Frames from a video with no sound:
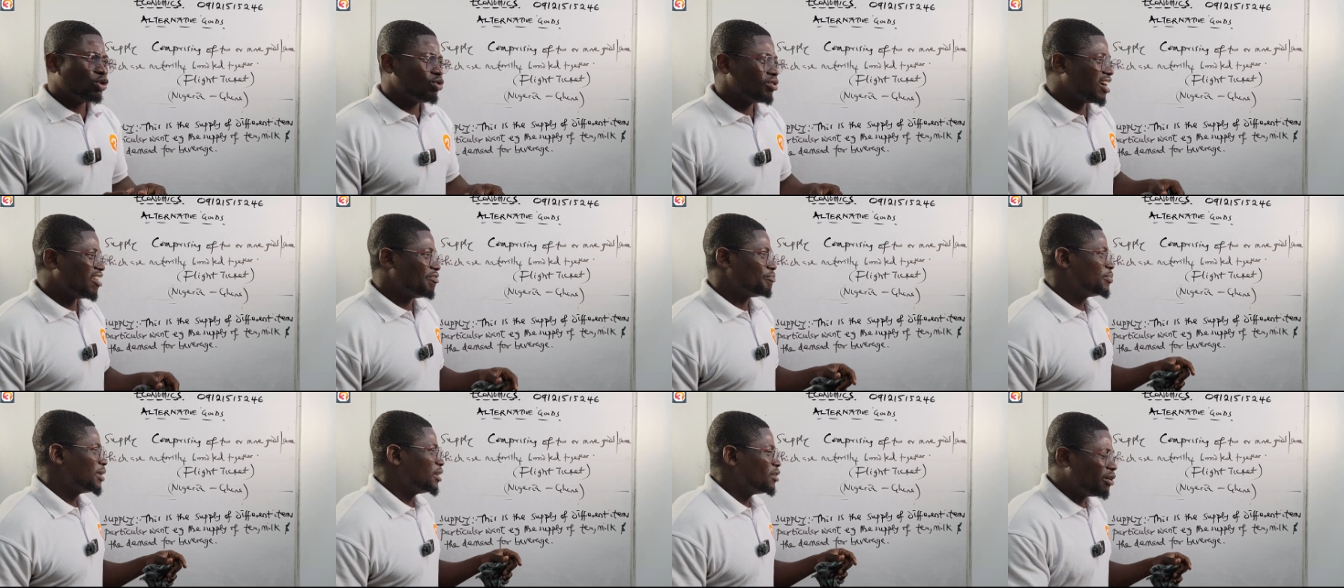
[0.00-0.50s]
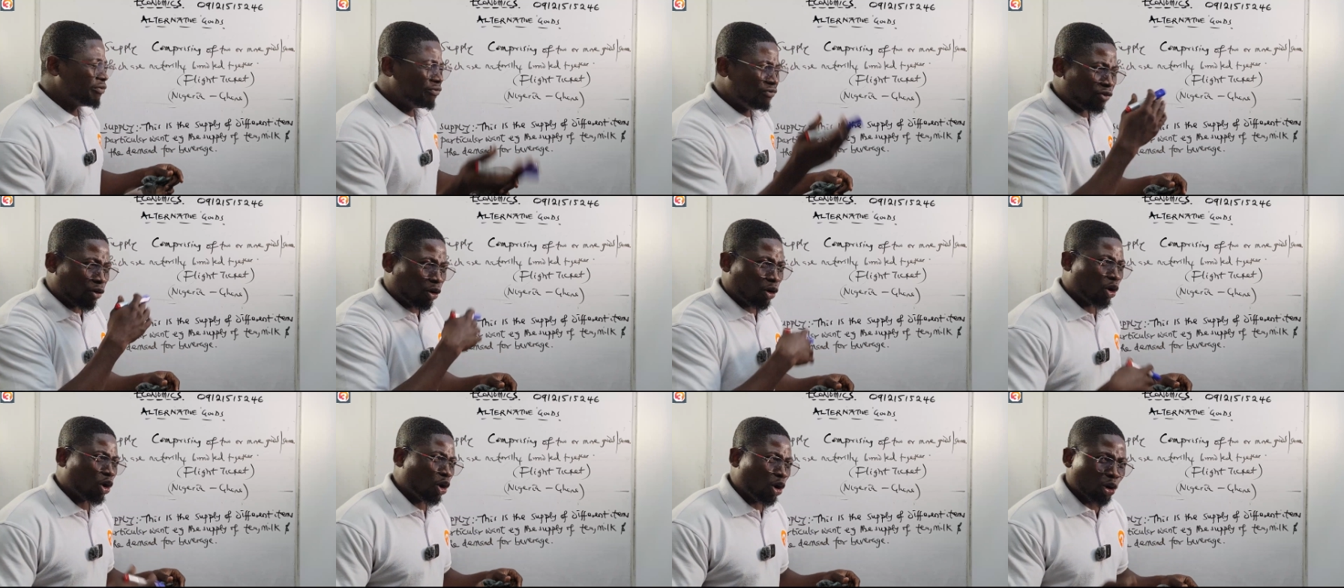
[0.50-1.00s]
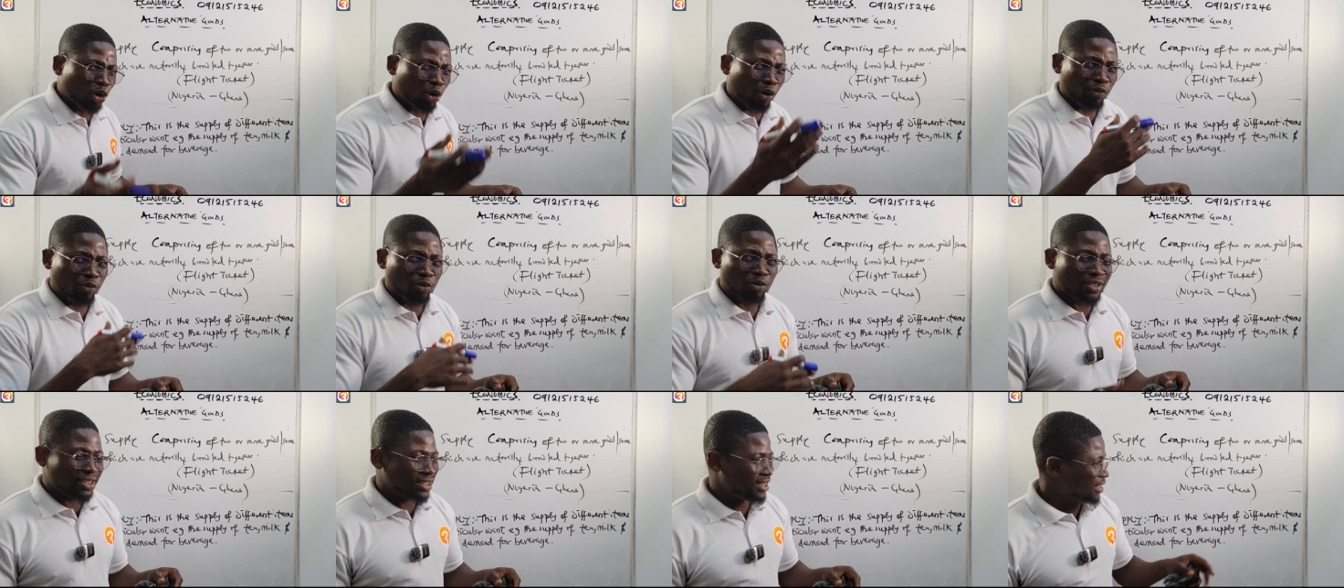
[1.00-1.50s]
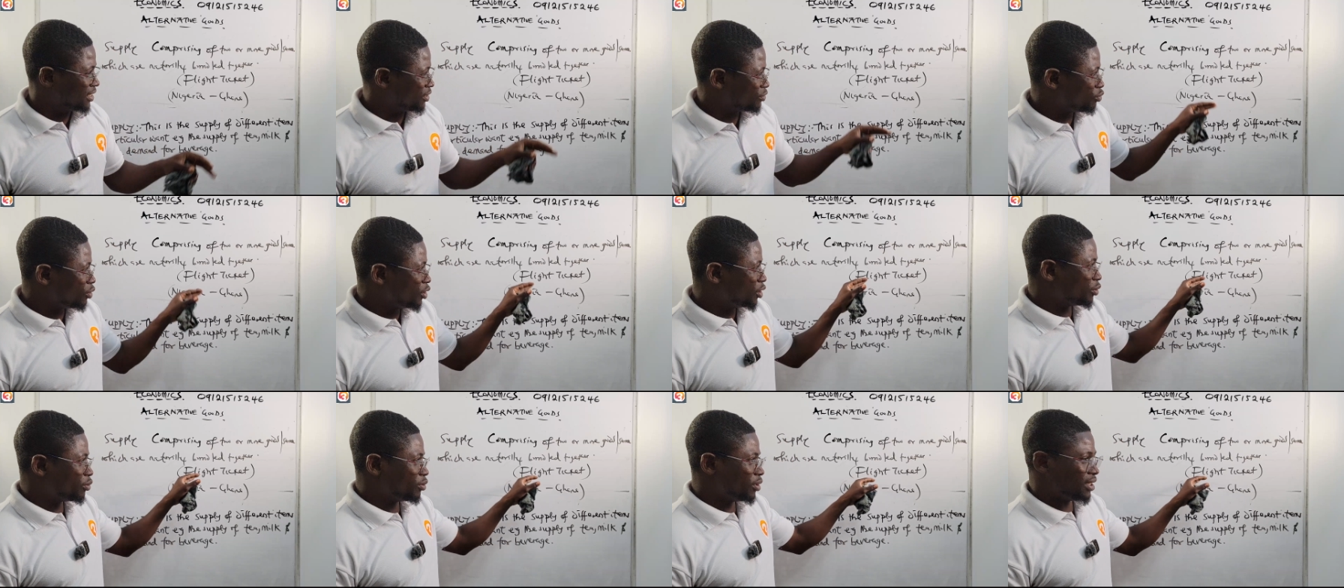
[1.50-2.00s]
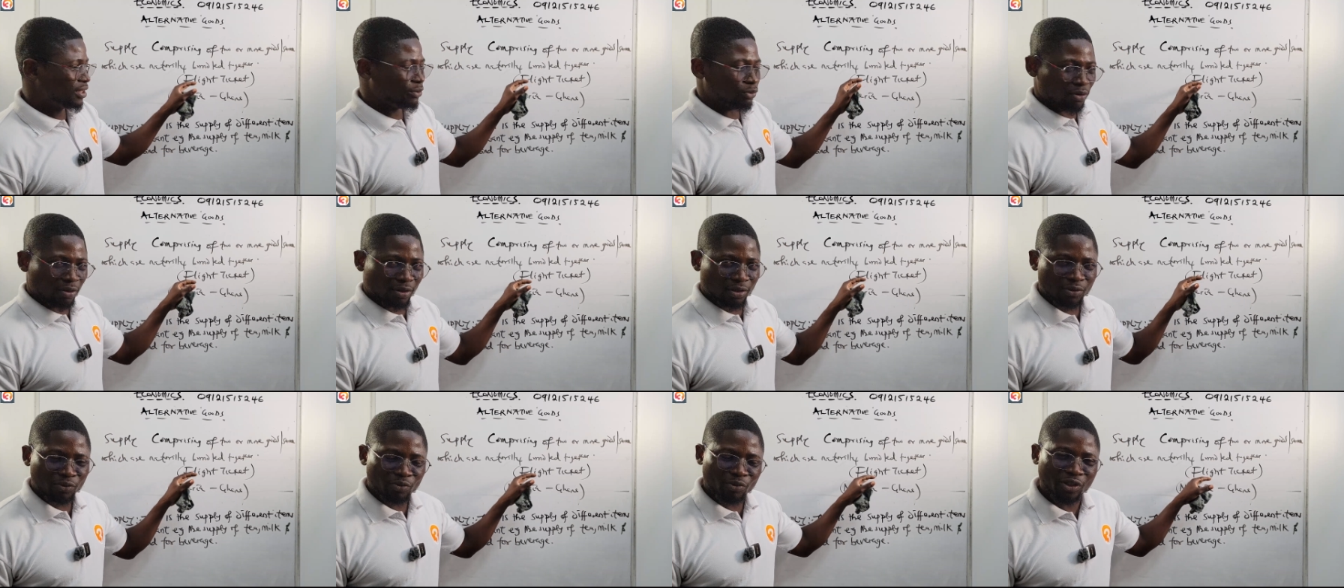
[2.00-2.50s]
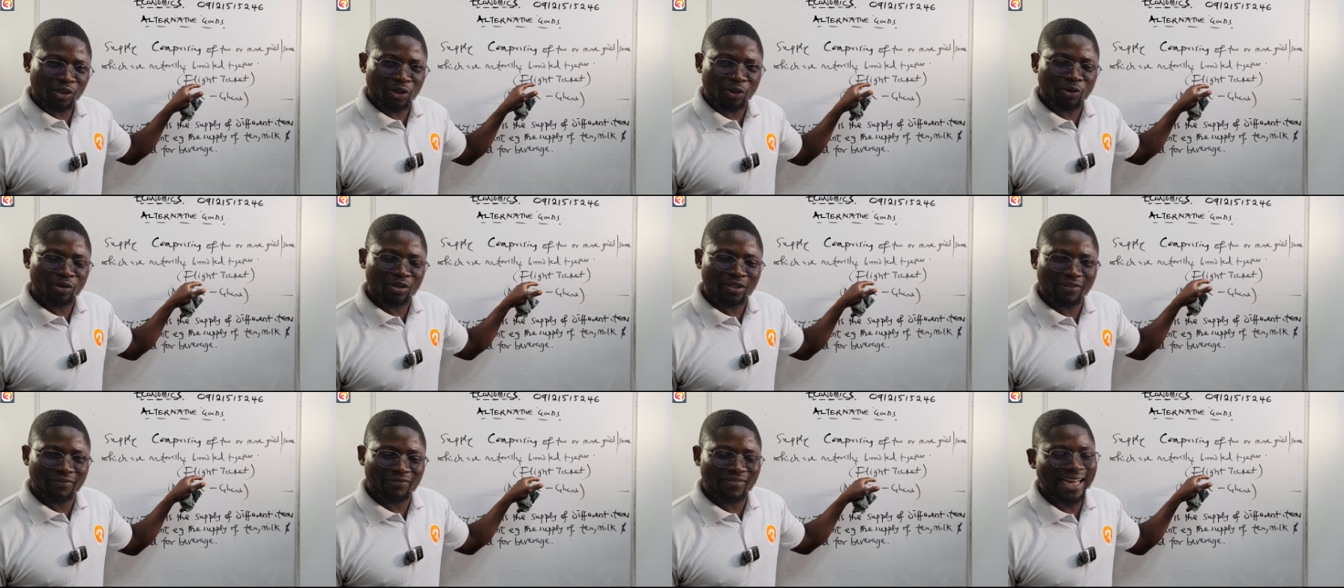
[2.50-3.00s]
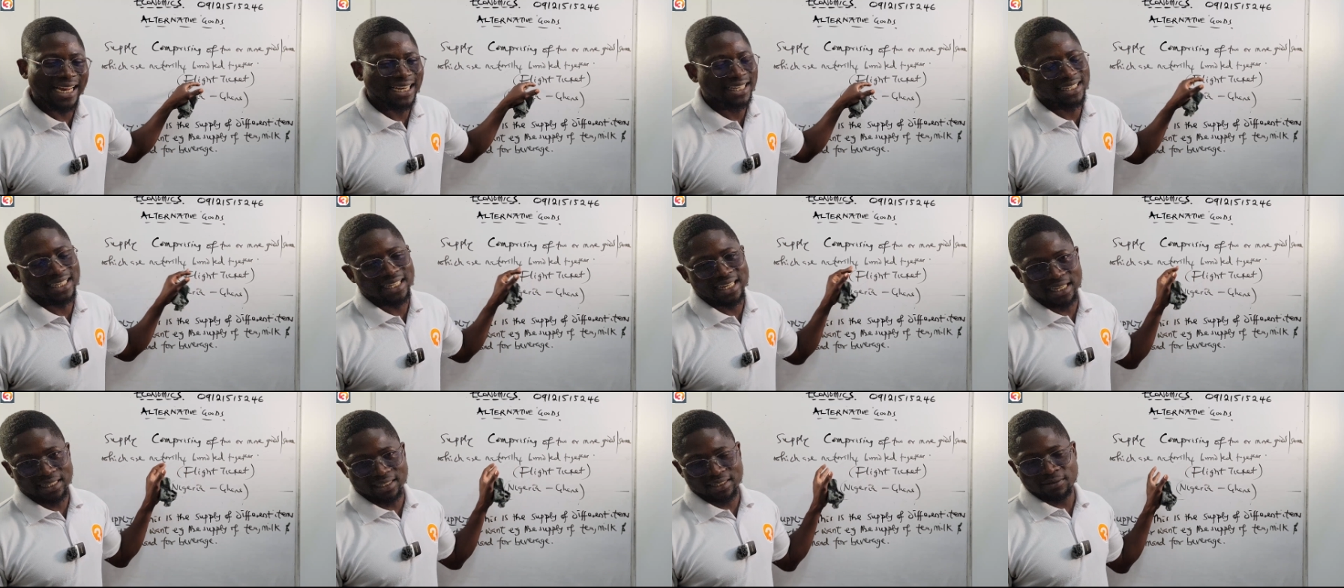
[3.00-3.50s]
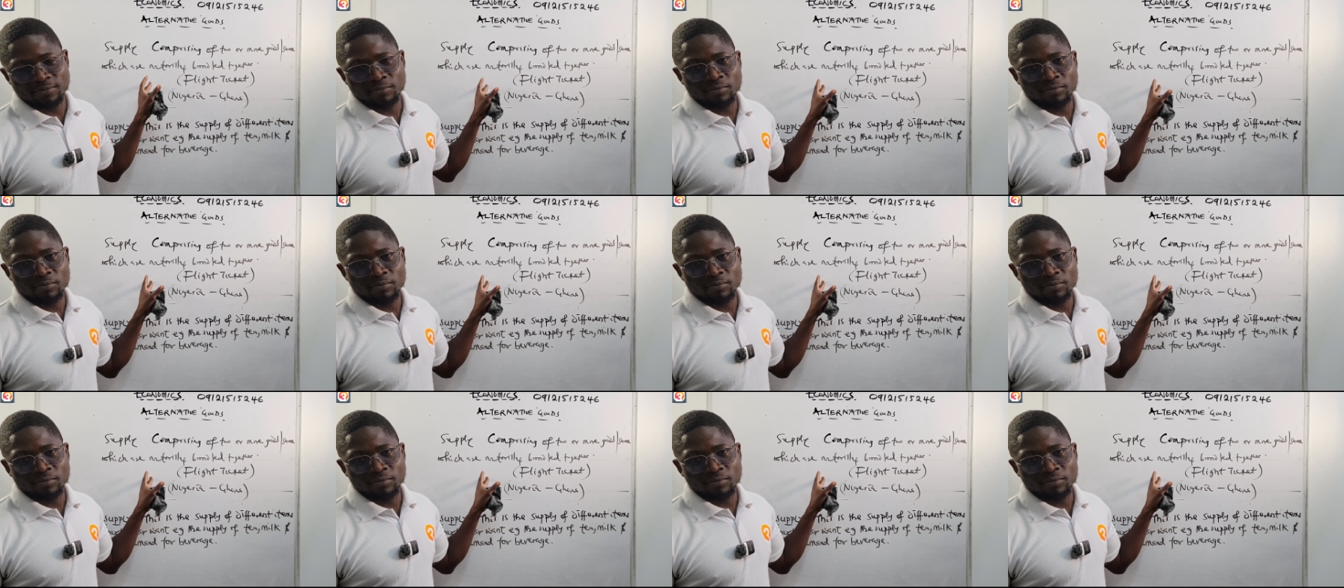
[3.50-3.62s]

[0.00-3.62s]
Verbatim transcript: You have paid for all of those things when you got the was when you got the flight ticket.